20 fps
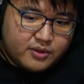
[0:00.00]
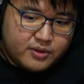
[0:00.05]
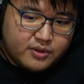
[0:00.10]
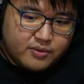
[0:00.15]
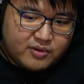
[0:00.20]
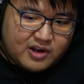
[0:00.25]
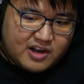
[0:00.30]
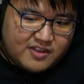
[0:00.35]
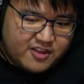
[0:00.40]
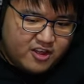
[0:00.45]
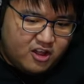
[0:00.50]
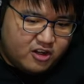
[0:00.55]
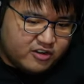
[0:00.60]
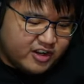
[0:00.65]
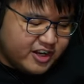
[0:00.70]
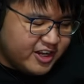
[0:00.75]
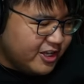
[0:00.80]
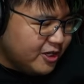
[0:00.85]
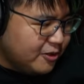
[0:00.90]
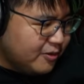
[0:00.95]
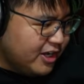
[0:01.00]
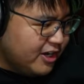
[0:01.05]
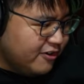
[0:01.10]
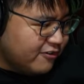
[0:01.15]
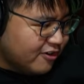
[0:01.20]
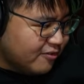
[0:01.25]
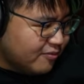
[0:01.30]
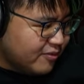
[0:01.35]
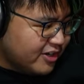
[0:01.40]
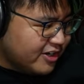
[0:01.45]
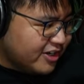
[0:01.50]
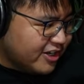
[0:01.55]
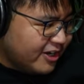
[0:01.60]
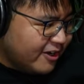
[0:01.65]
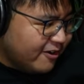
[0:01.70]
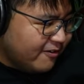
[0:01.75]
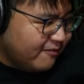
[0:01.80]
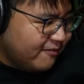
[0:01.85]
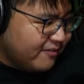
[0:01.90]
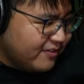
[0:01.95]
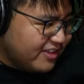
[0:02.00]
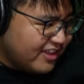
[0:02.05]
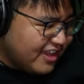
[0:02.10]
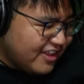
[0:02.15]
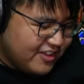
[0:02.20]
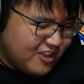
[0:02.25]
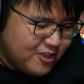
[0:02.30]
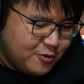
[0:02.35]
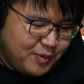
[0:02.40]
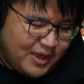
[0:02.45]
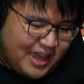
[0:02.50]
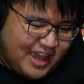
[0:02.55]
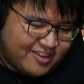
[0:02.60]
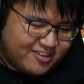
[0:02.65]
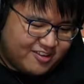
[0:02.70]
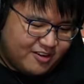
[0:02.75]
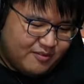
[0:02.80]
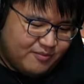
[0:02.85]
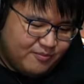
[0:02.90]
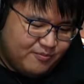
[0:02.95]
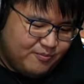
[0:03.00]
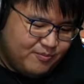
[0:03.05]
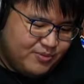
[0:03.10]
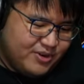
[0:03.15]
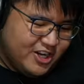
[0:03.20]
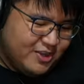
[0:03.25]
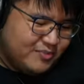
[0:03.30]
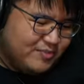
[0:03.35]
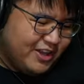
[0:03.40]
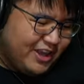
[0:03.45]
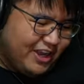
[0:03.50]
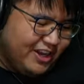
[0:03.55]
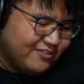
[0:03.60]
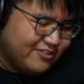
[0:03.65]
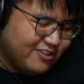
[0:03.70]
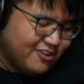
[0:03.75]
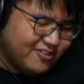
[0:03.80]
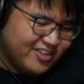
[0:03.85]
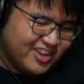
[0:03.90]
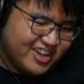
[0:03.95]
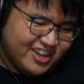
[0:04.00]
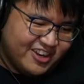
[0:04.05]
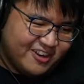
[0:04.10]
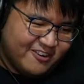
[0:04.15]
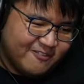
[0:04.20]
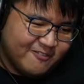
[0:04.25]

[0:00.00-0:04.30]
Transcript: Why are they all running away from me now? Yeah, these packs are pretty painful, man.